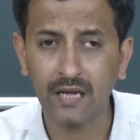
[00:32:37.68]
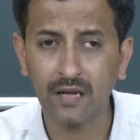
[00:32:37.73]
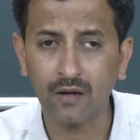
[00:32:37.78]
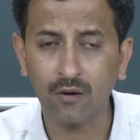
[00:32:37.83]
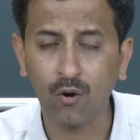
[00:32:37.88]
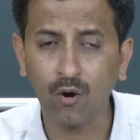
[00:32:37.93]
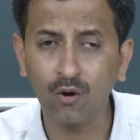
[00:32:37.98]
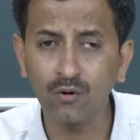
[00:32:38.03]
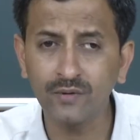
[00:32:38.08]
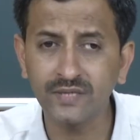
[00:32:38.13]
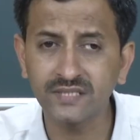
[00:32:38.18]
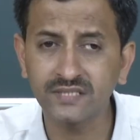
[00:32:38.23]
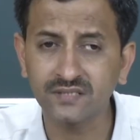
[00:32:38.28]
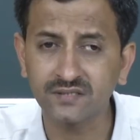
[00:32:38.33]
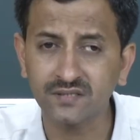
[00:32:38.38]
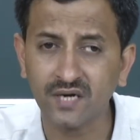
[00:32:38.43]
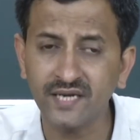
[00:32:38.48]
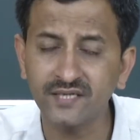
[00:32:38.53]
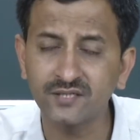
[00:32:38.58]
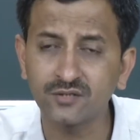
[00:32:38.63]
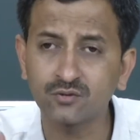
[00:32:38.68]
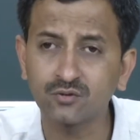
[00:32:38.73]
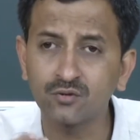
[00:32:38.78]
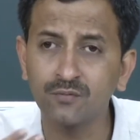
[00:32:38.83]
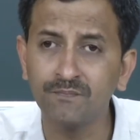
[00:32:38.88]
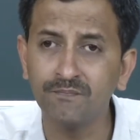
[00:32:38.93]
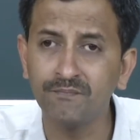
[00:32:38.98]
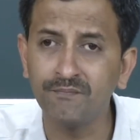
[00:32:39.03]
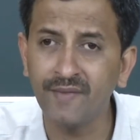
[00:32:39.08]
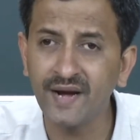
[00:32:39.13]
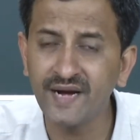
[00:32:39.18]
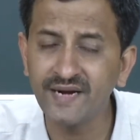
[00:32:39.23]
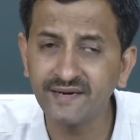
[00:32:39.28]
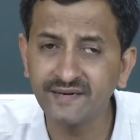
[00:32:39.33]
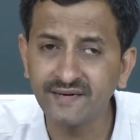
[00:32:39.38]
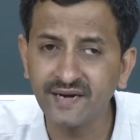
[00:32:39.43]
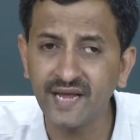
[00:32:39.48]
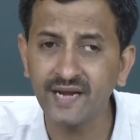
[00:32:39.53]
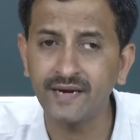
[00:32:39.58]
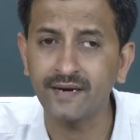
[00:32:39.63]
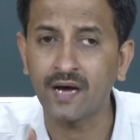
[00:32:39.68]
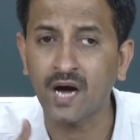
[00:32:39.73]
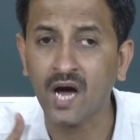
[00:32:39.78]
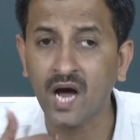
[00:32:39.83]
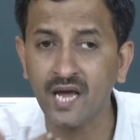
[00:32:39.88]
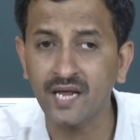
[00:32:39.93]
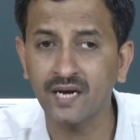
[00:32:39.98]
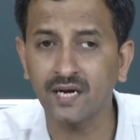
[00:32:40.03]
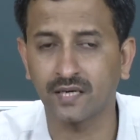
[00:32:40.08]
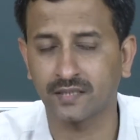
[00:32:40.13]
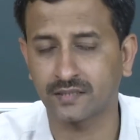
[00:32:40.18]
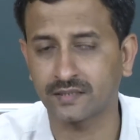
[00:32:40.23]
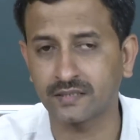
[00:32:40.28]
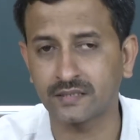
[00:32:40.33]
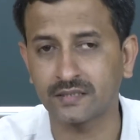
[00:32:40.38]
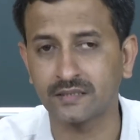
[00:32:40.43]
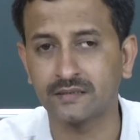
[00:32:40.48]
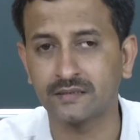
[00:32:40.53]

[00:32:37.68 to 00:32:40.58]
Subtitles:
always tries to maintain hierarchy